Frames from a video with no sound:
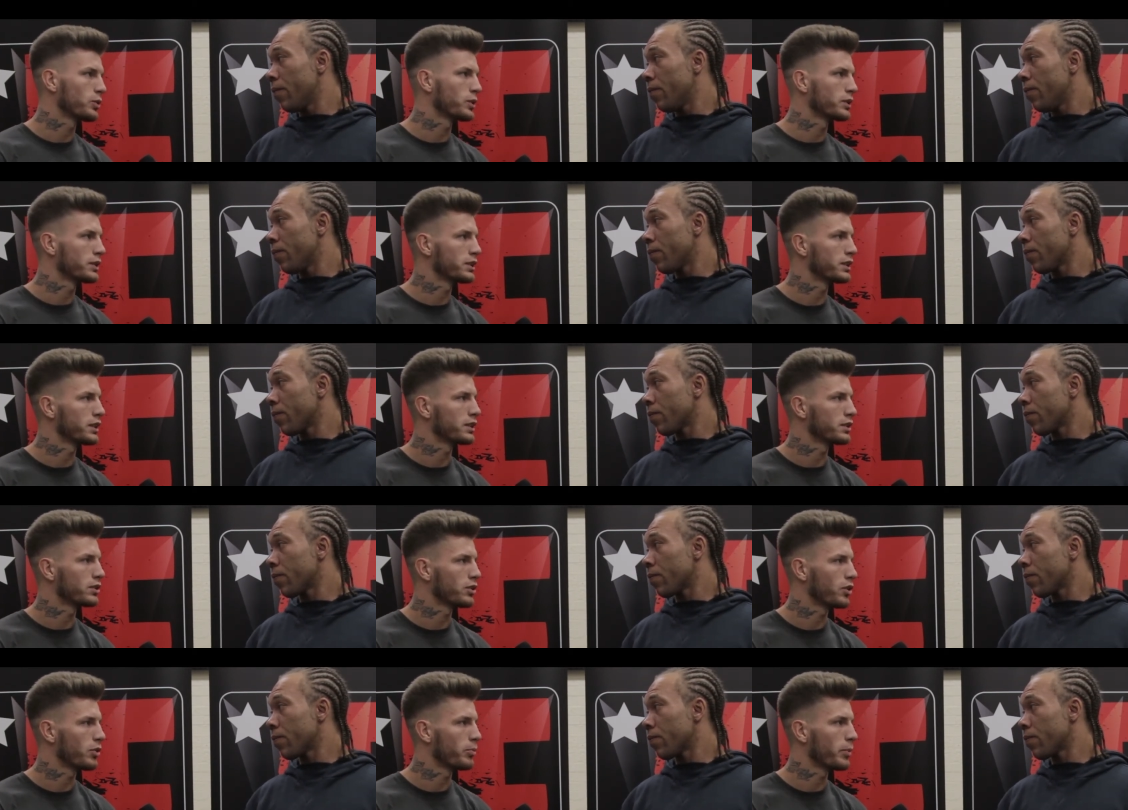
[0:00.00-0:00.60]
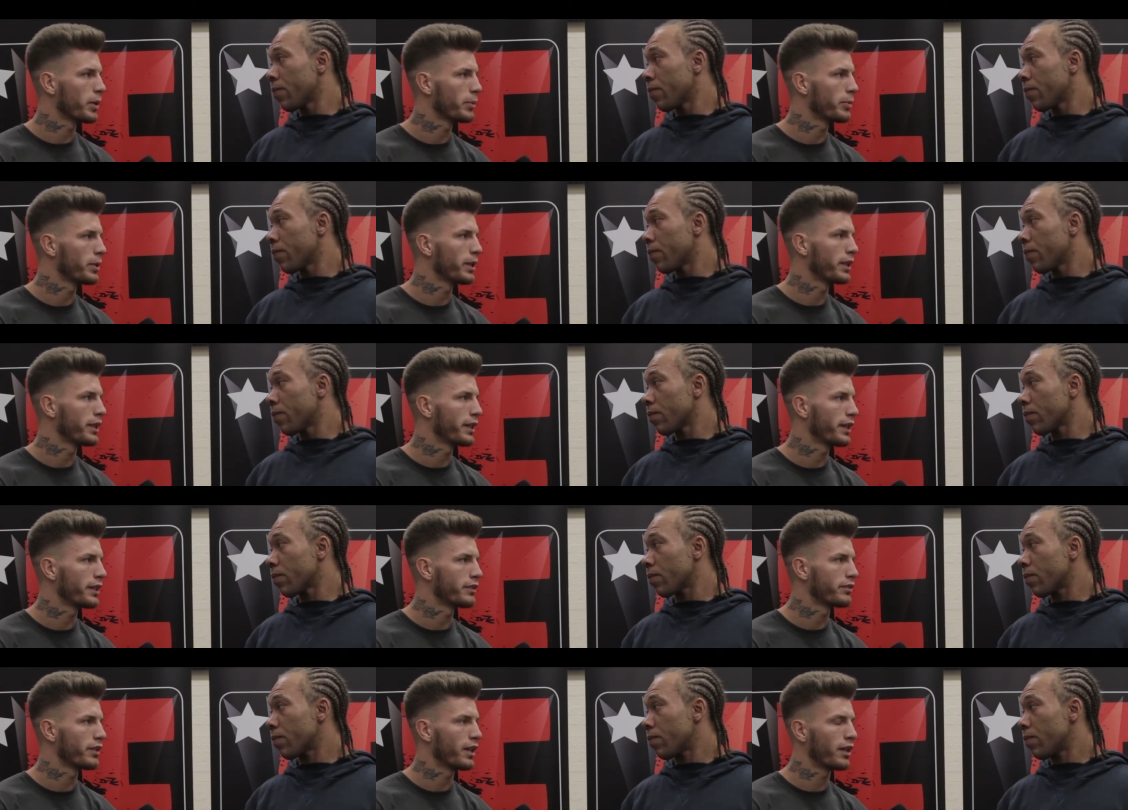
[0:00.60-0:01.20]
Speaker 1: to a six or maybe
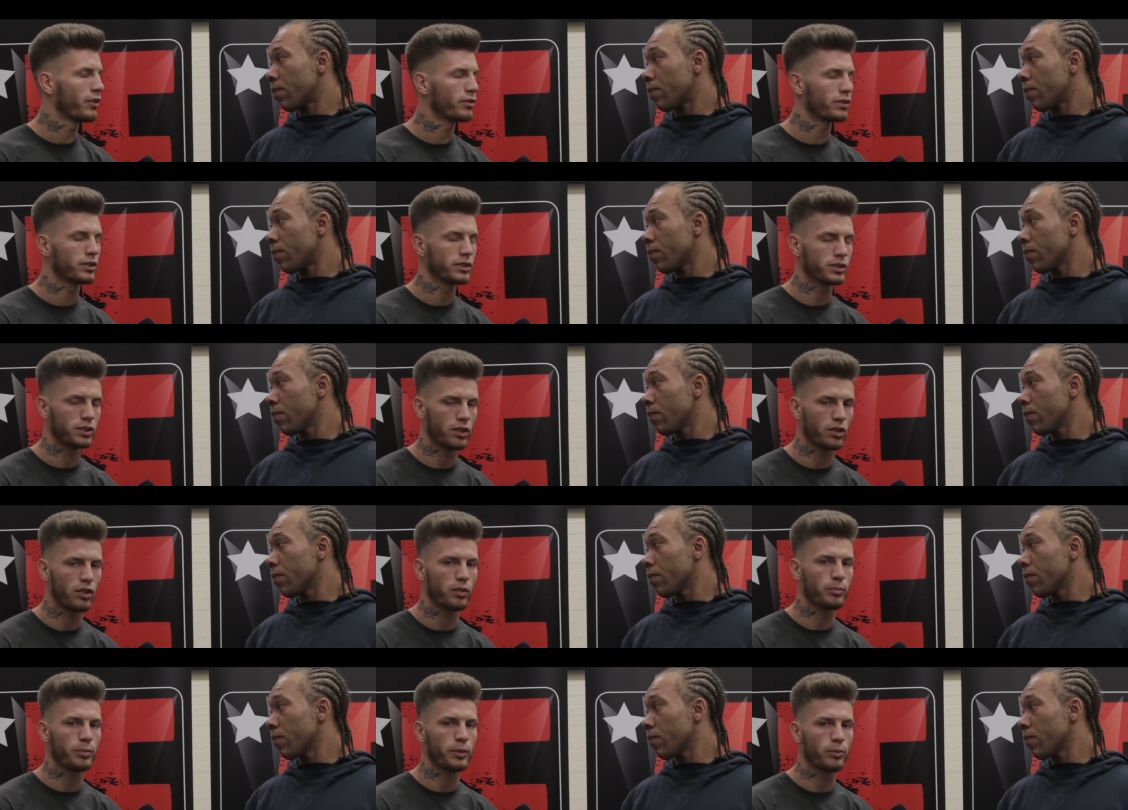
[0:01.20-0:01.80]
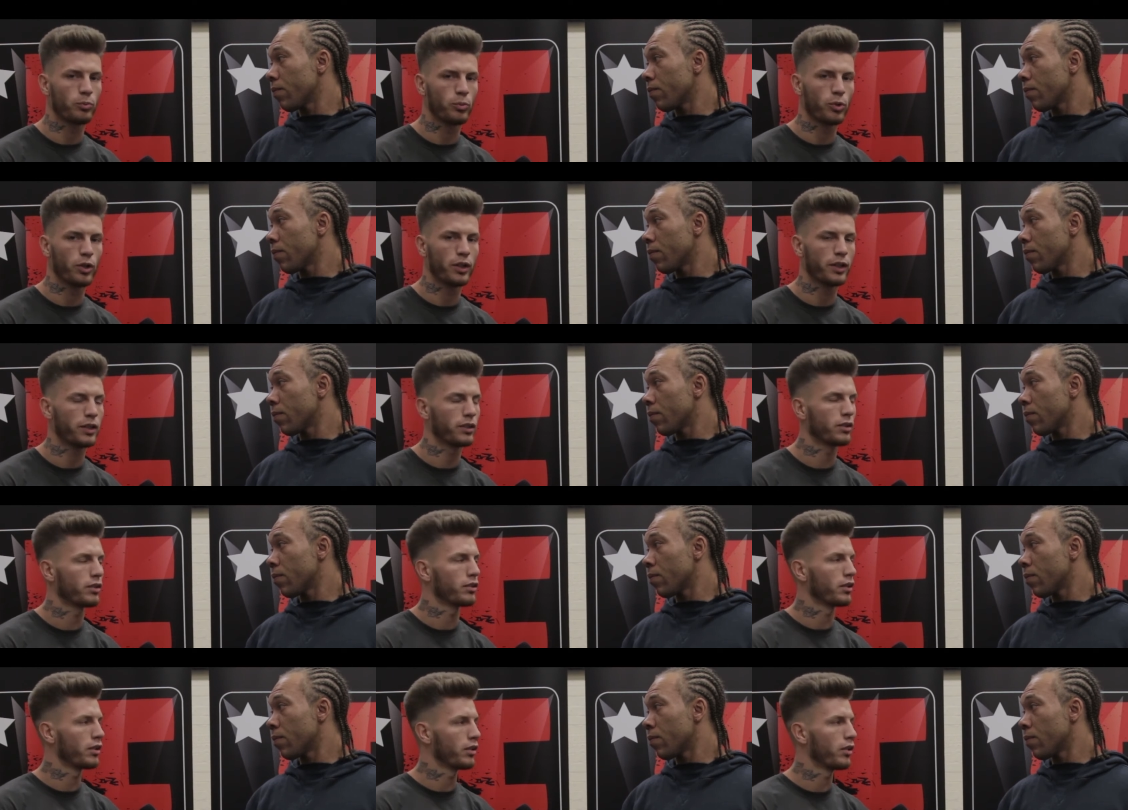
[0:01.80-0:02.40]
an eight rounder. So I've been
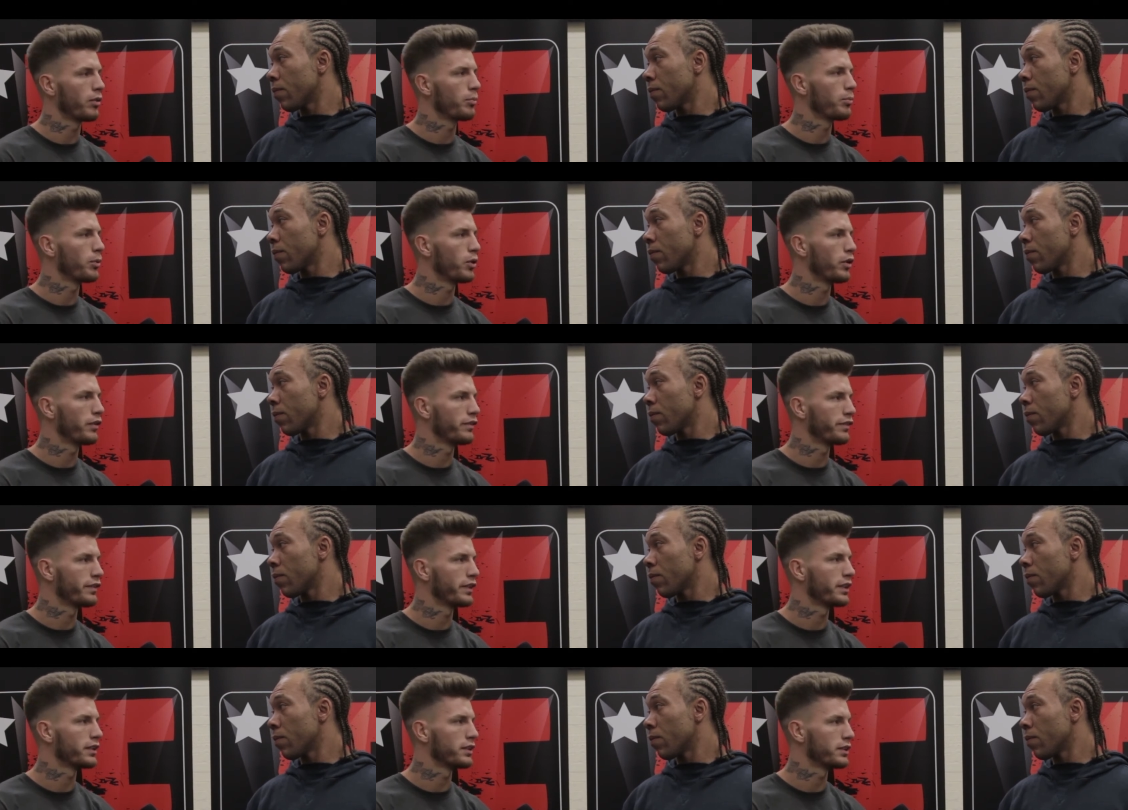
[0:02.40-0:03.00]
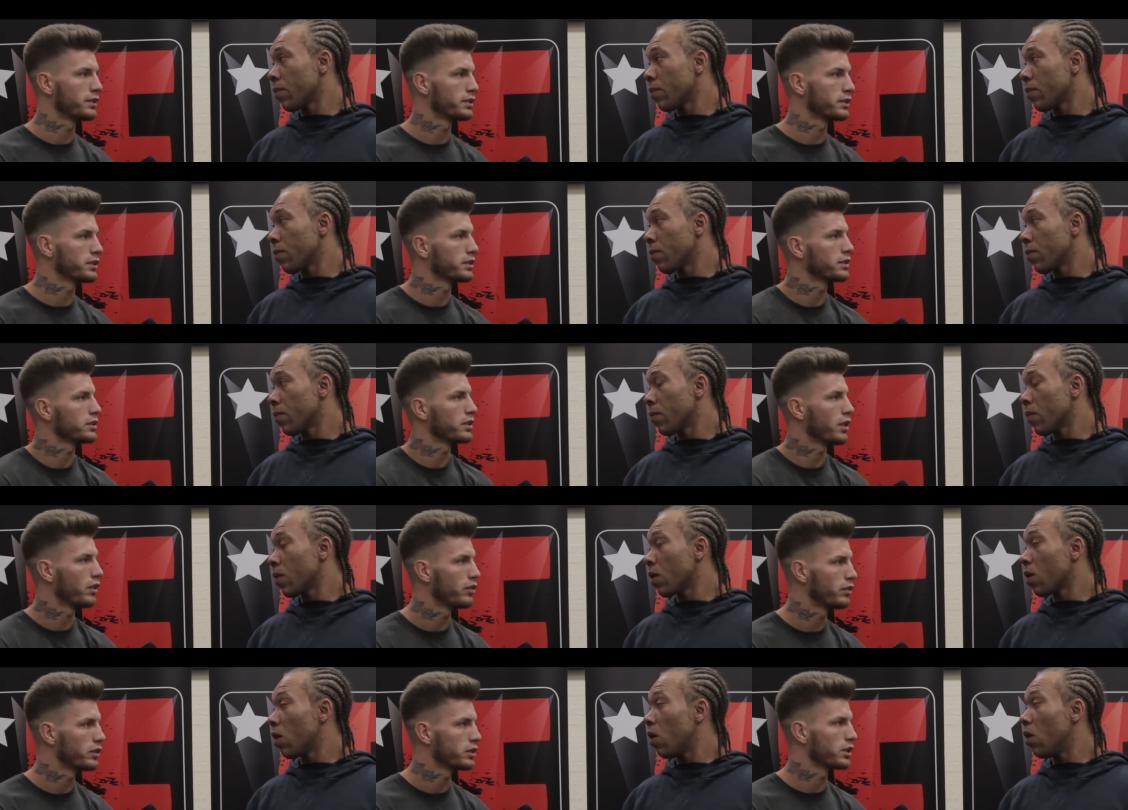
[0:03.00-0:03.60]
working on a lot more
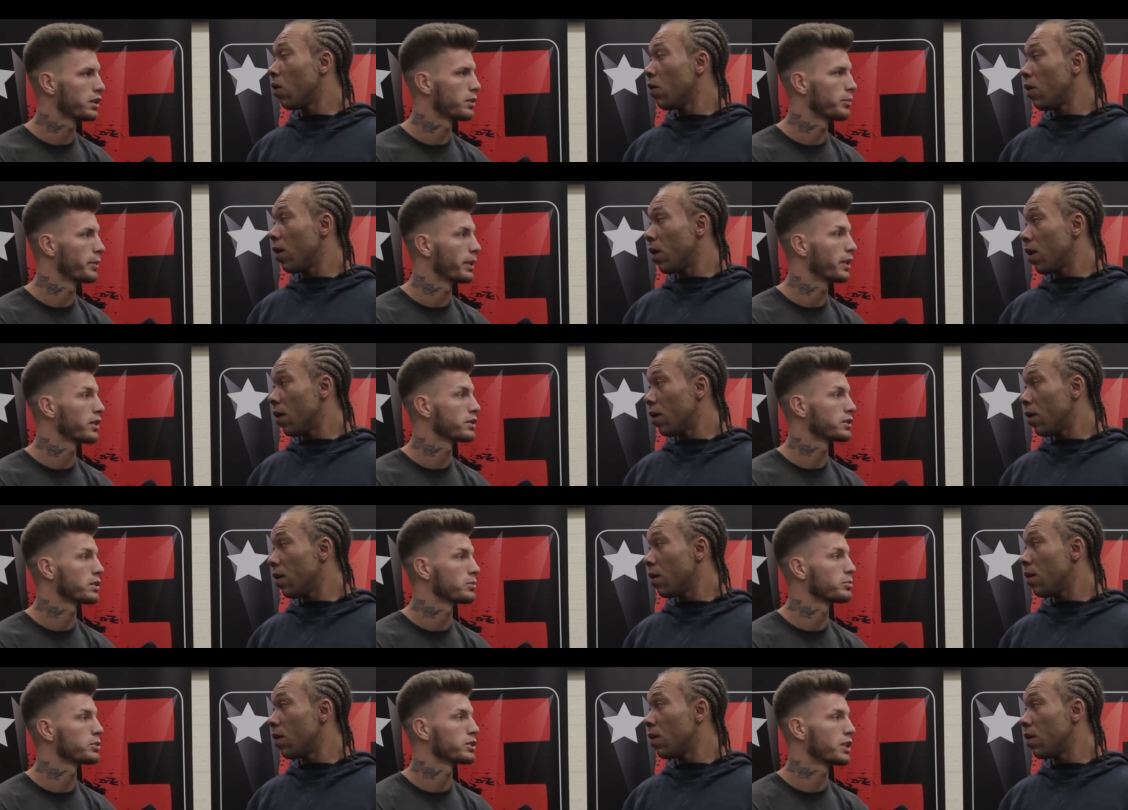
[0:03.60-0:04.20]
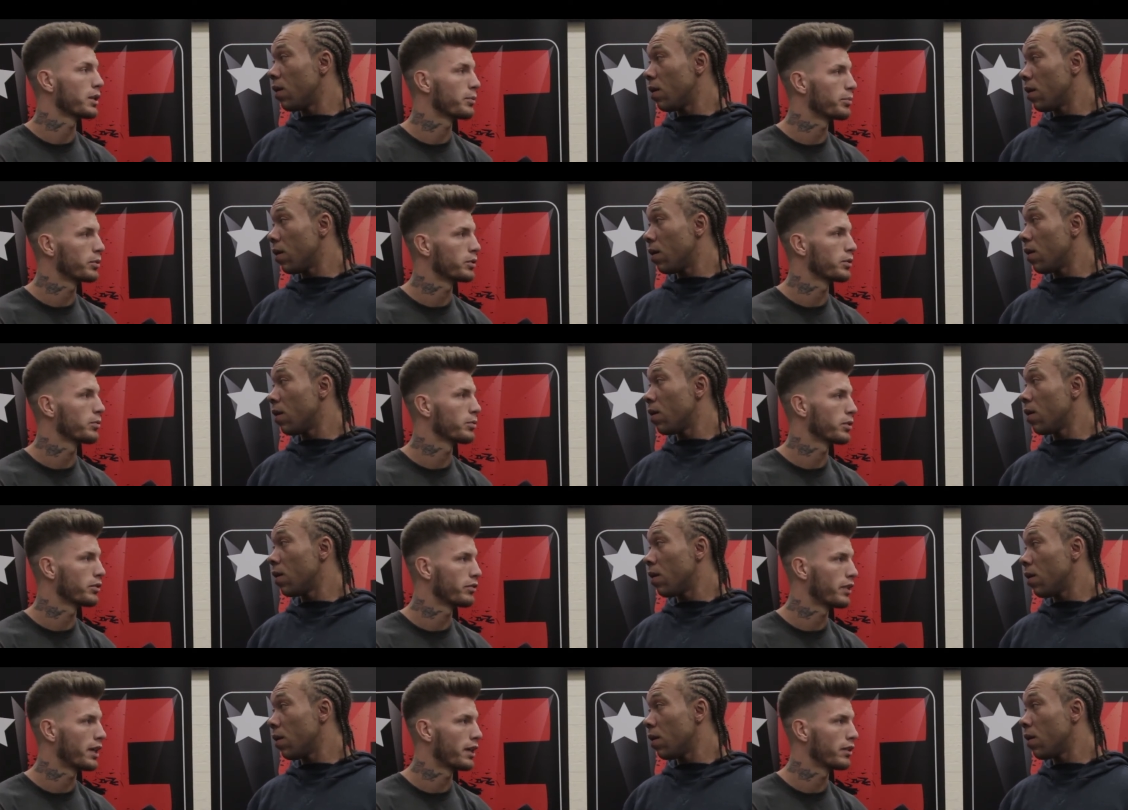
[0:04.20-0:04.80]
fitness, obviously because I'm stepping
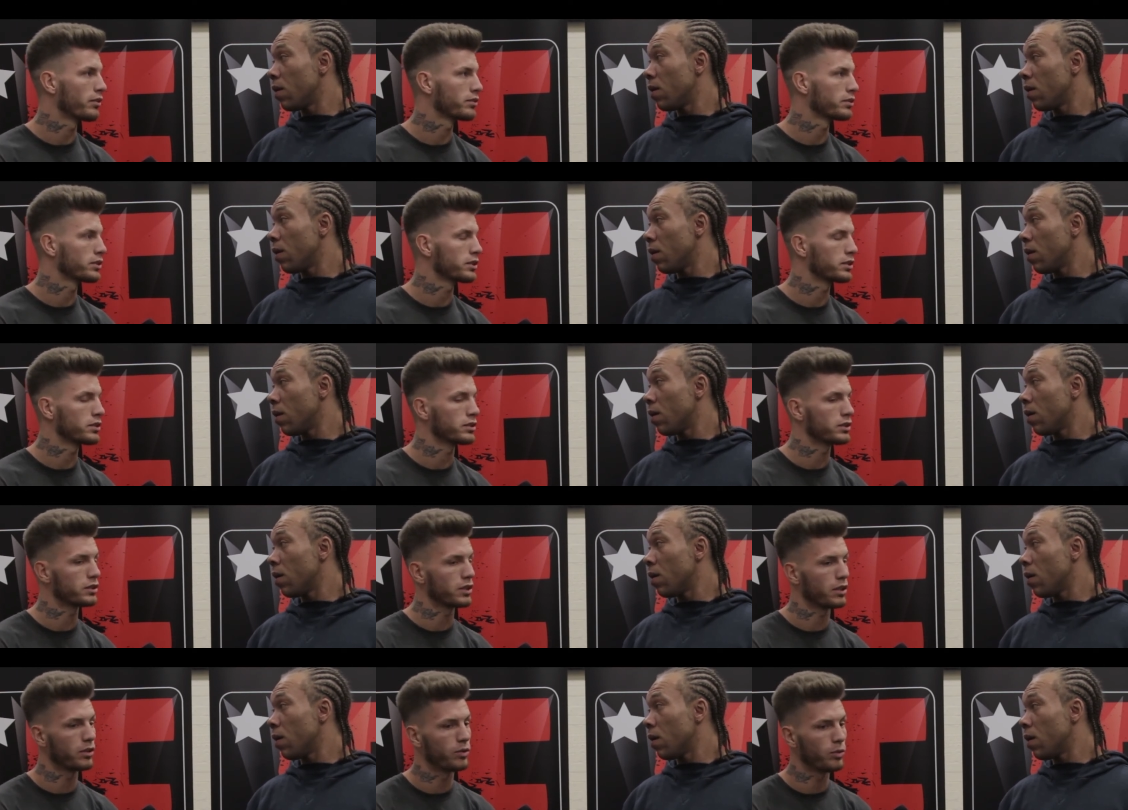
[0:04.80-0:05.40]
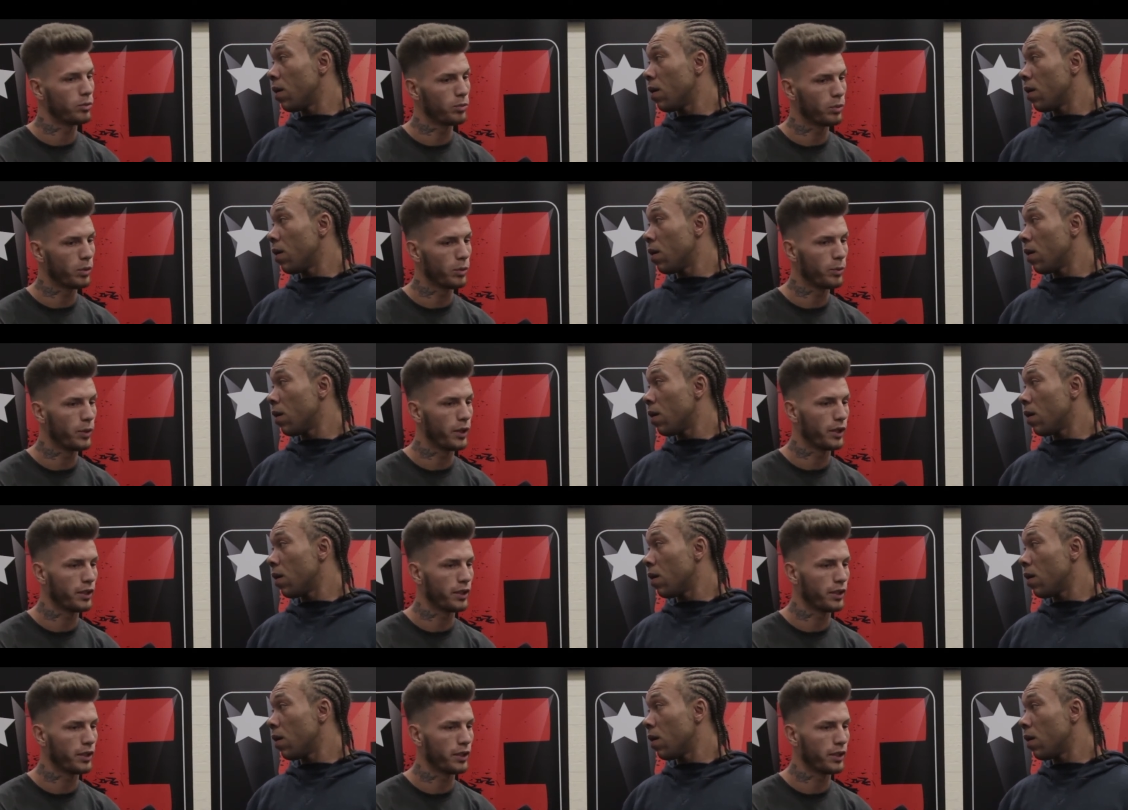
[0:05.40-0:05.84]
up the rounds. So we're